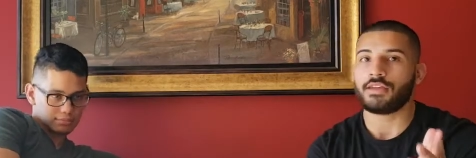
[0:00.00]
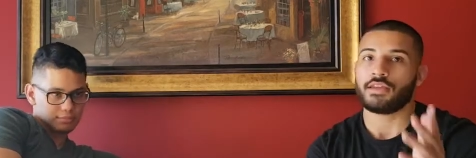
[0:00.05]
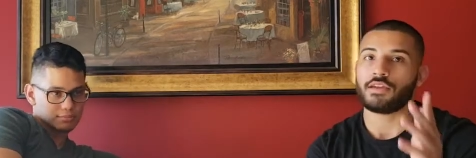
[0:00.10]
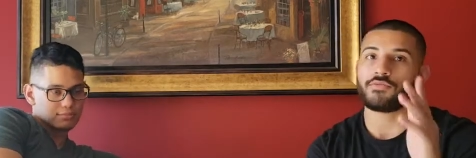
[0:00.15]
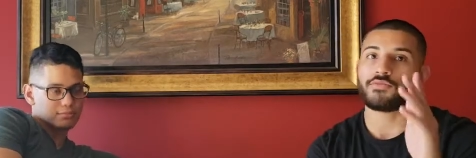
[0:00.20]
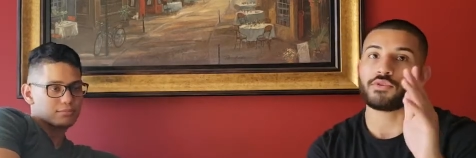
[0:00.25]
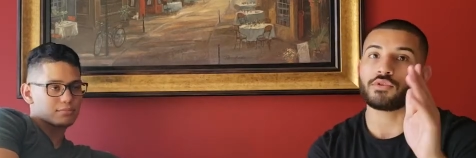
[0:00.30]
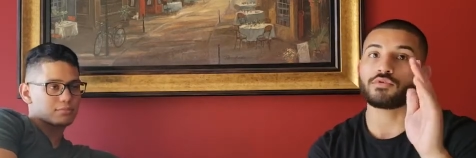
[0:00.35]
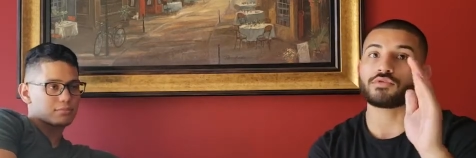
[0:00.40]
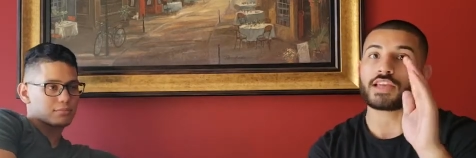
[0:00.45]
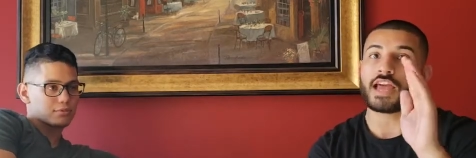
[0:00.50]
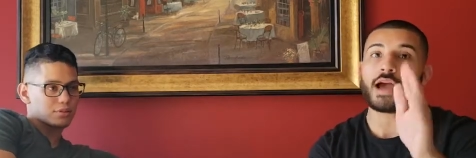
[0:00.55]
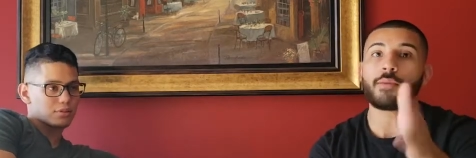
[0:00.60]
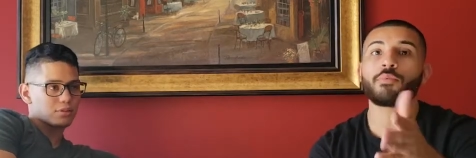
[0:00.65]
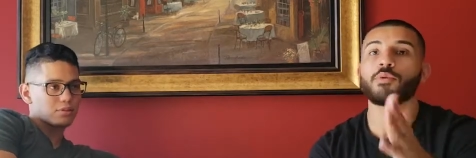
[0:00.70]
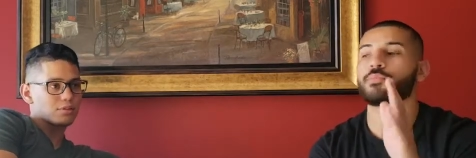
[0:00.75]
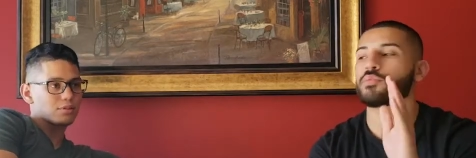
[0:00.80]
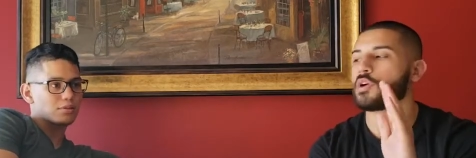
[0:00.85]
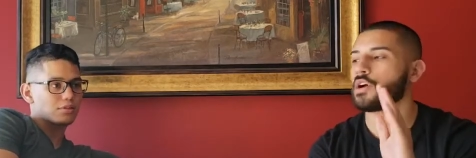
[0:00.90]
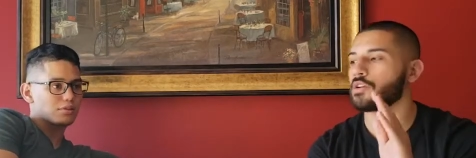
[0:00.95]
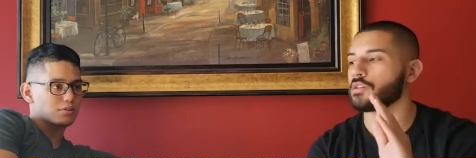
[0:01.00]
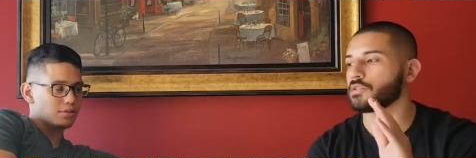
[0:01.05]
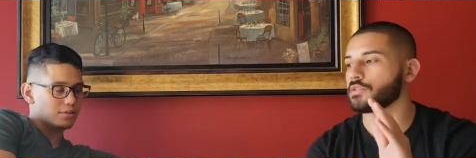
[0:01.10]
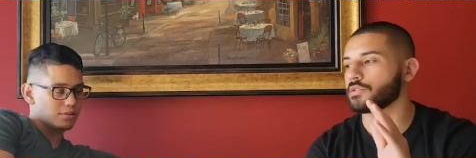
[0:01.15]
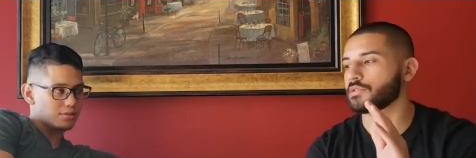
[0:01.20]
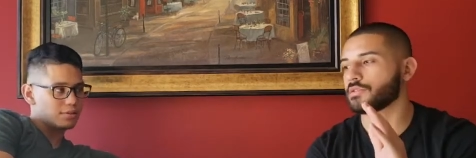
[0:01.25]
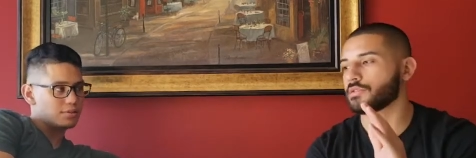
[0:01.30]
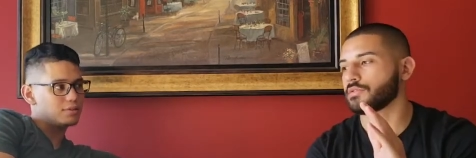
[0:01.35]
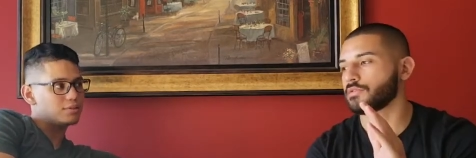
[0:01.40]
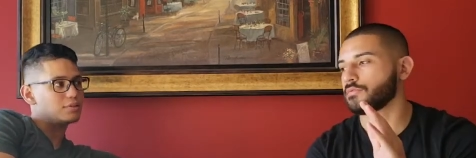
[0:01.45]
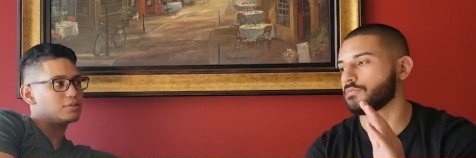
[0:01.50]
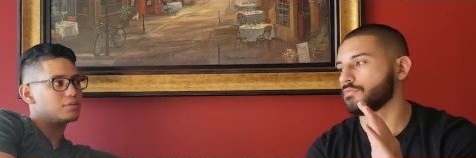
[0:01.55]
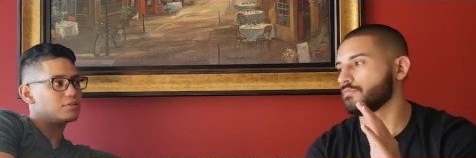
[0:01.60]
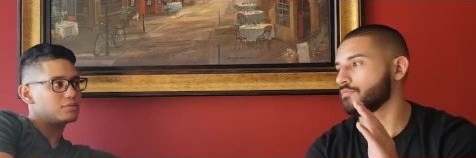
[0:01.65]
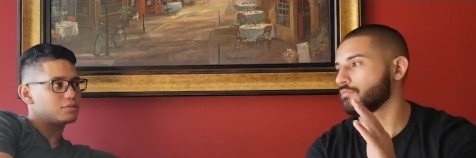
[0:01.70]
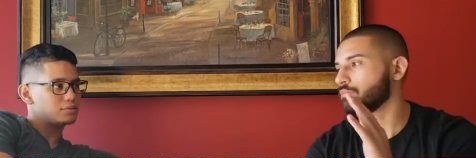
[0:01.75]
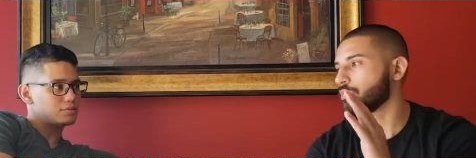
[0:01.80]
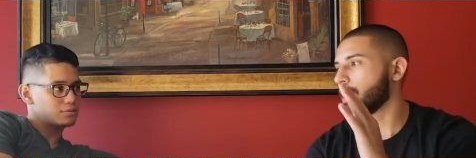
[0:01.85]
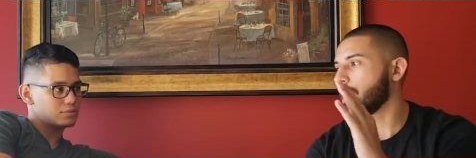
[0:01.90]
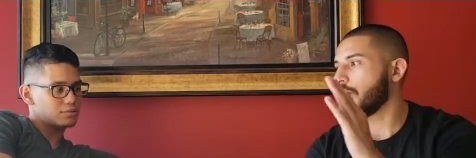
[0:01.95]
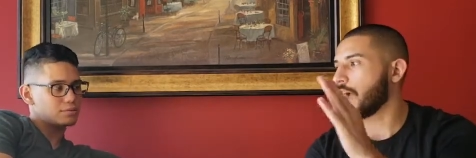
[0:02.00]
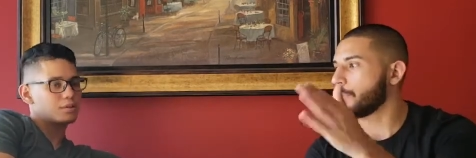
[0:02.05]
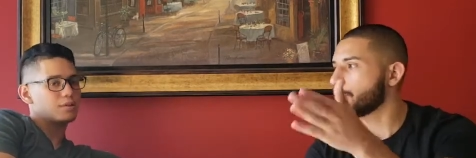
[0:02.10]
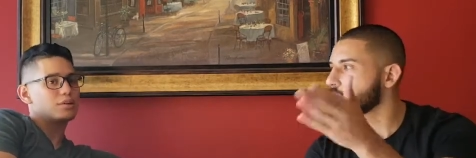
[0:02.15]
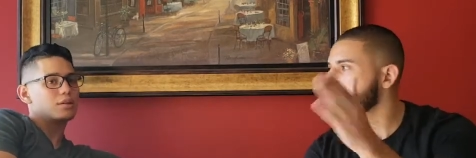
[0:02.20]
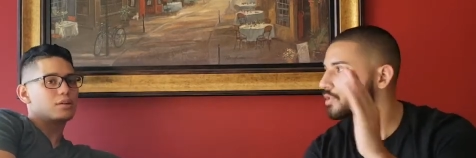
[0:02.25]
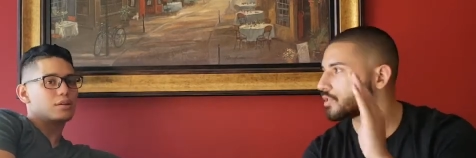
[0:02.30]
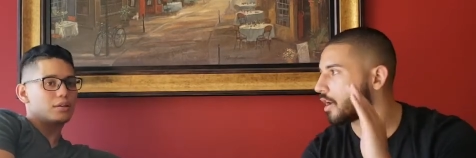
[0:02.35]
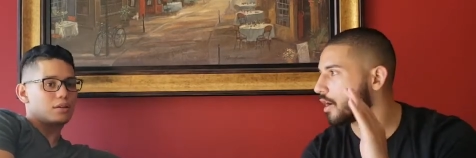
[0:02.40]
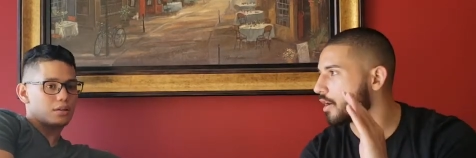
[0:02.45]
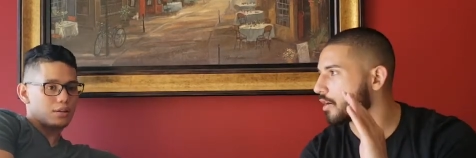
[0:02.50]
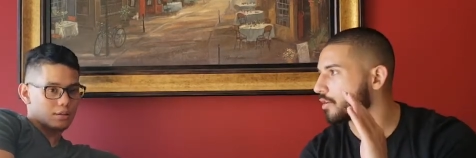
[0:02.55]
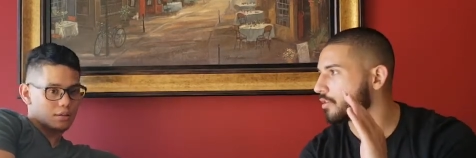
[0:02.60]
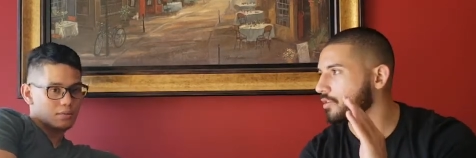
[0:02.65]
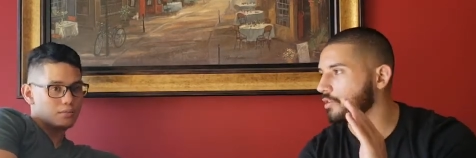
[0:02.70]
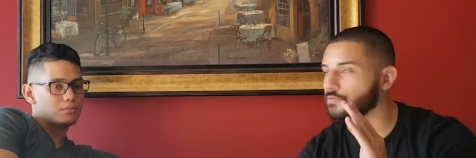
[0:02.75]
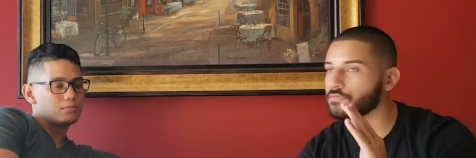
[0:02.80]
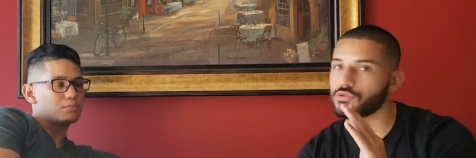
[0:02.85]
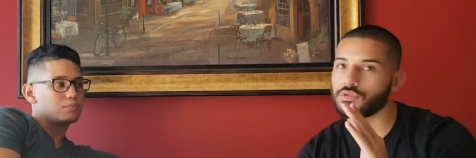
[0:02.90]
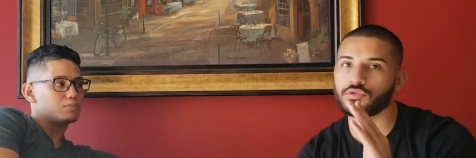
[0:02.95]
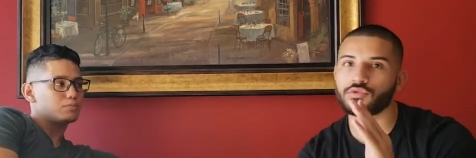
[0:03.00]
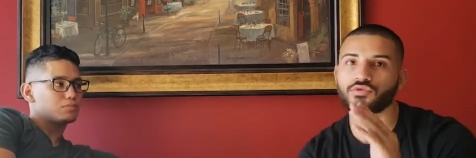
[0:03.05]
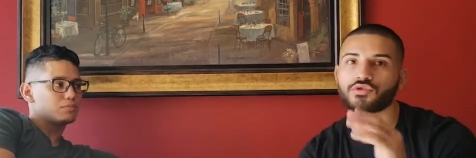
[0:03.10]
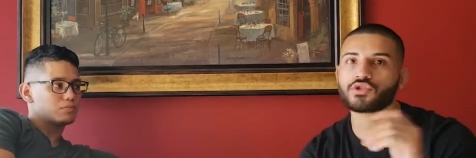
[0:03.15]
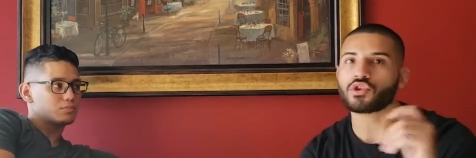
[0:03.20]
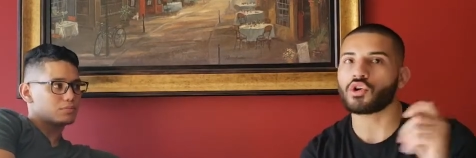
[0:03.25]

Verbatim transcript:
Speaker 1: If you use Apple products, buy Apple stock. If you use